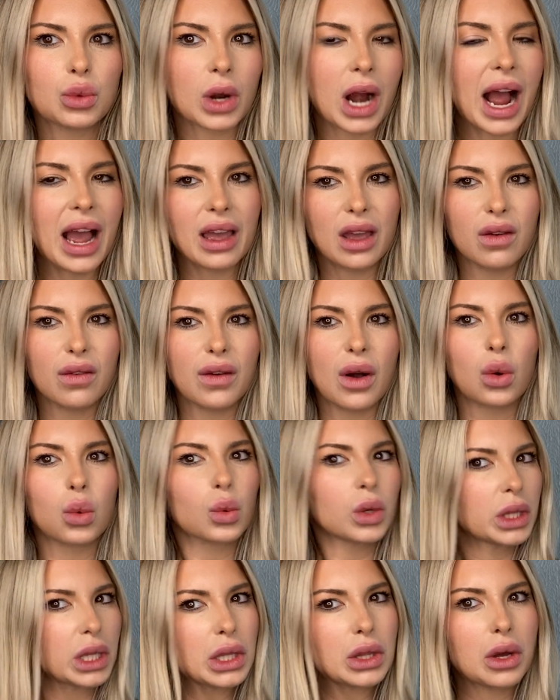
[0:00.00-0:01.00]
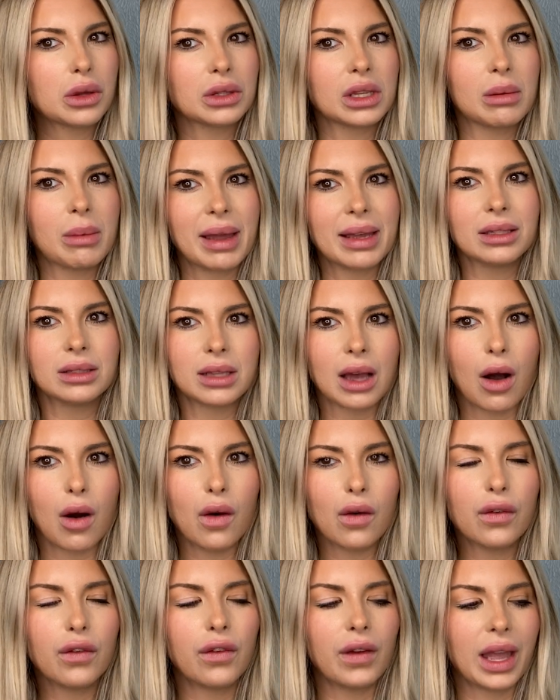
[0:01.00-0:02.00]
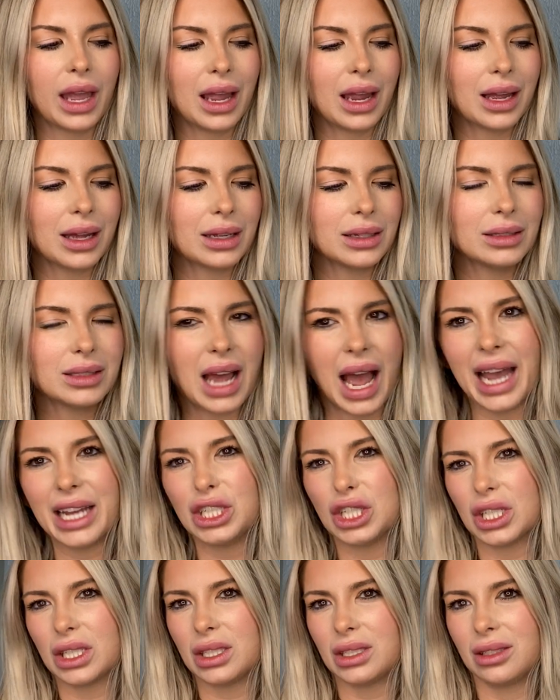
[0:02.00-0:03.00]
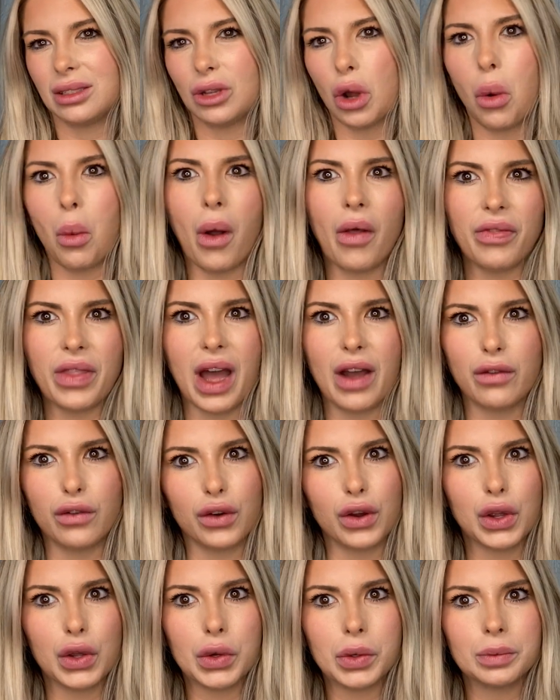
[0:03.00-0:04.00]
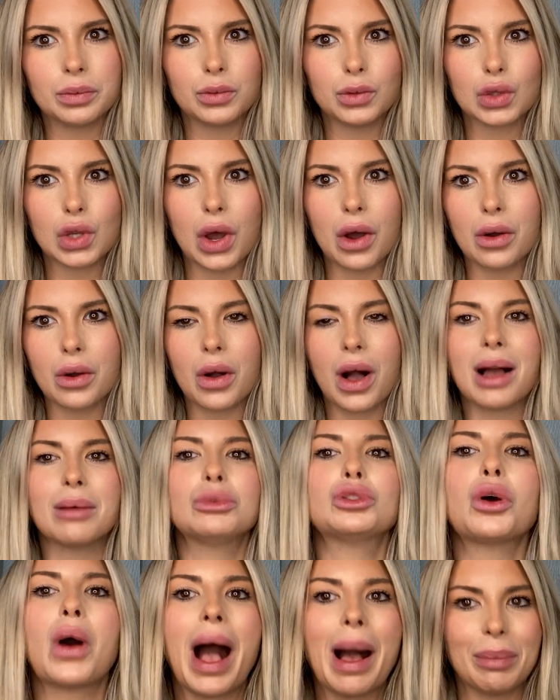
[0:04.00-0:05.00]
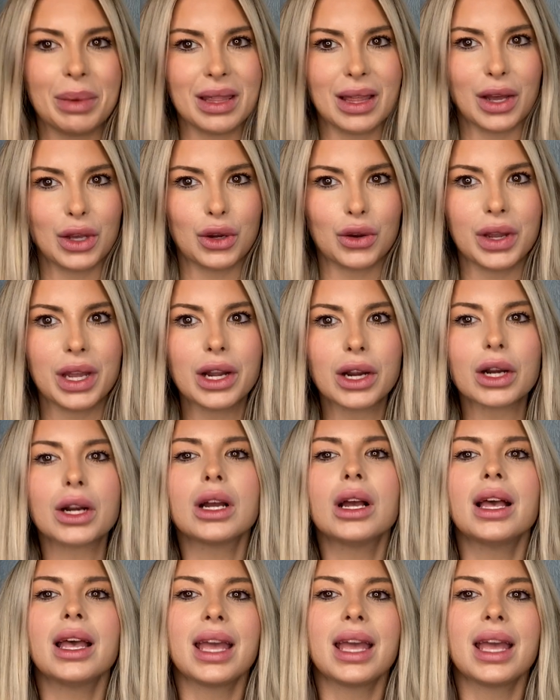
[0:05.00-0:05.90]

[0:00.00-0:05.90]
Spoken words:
where I have felt really lonely myself, and I just don't want that for you. So I'm so happy that you're here.